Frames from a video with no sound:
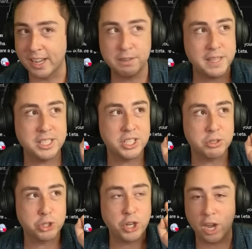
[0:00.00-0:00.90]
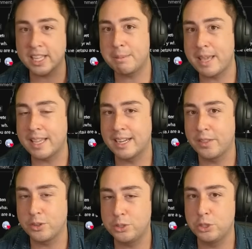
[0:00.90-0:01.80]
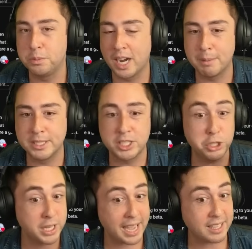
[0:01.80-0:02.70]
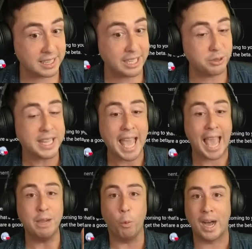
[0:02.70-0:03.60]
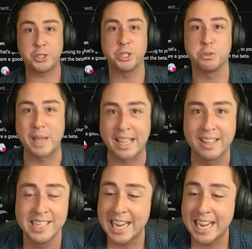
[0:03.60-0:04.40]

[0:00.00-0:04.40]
if he's stalking me in other YouTube comments, this guy clearly hate watches me.